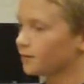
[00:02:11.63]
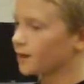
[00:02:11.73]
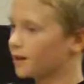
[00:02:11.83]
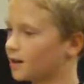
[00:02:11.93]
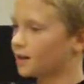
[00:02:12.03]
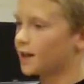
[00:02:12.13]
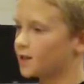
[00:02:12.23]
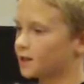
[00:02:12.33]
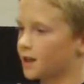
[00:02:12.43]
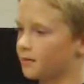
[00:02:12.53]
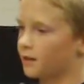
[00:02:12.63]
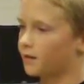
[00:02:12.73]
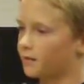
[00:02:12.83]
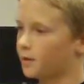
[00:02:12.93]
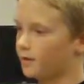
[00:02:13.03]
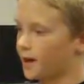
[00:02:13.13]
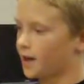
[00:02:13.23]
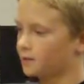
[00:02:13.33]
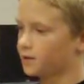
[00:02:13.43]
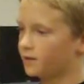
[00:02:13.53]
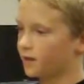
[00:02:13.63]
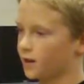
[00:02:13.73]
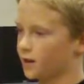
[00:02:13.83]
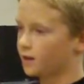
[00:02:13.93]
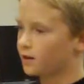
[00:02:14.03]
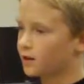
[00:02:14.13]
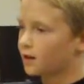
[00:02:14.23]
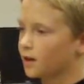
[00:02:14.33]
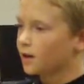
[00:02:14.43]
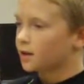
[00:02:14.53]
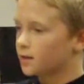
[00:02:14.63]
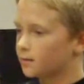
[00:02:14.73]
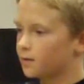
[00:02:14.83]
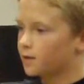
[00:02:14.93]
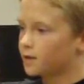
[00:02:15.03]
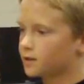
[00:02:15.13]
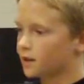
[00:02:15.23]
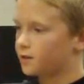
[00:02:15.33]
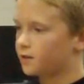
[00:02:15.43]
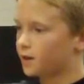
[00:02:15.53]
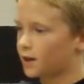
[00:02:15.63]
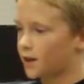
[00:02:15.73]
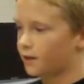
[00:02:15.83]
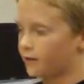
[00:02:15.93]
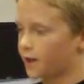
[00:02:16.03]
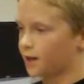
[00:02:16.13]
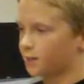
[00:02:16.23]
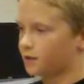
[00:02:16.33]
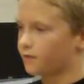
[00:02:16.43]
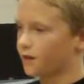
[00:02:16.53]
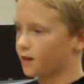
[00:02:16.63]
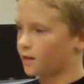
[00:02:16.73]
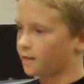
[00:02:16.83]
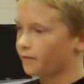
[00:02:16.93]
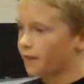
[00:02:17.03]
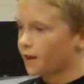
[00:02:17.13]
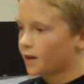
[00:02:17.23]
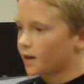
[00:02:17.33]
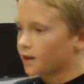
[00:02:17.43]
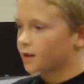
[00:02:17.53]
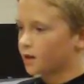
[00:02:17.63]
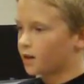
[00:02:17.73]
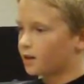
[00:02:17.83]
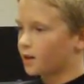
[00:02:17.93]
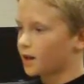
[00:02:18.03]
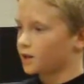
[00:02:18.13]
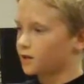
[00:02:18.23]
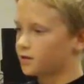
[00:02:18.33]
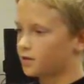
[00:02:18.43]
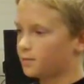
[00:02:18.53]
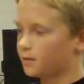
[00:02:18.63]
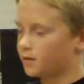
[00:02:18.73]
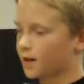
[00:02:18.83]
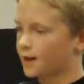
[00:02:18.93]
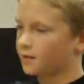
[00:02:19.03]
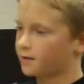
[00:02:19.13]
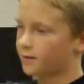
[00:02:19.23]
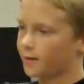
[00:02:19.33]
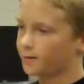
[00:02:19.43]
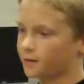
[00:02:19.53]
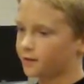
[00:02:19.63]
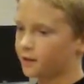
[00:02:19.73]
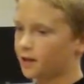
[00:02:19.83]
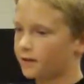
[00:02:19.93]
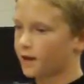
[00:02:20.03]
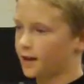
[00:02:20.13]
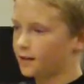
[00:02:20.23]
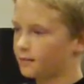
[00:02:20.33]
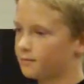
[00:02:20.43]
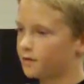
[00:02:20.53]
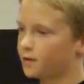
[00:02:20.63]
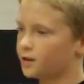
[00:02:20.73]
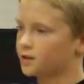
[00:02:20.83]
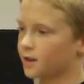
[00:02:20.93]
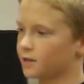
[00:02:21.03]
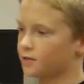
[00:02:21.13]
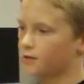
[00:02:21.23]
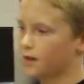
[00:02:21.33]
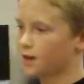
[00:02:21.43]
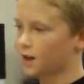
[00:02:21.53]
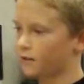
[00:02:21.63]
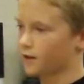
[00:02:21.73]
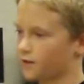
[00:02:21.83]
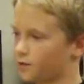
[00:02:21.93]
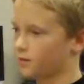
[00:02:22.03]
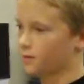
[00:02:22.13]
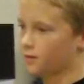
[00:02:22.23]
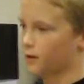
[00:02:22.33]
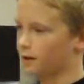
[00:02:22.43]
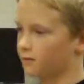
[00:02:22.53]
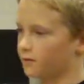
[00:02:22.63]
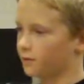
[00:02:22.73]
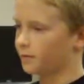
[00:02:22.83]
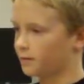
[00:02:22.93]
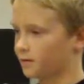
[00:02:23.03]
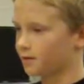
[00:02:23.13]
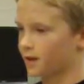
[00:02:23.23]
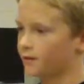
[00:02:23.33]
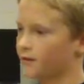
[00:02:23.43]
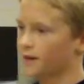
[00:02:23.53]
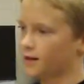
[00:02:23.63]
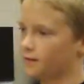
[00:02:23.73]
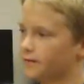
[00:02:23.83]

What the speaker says: The Earth has a breathable atmosphere. The Moon and Sun do not have an atmosphere. The Earth has a suitable climate for people to live on. The Moon and Sun do not have a suitable climate for people to live on.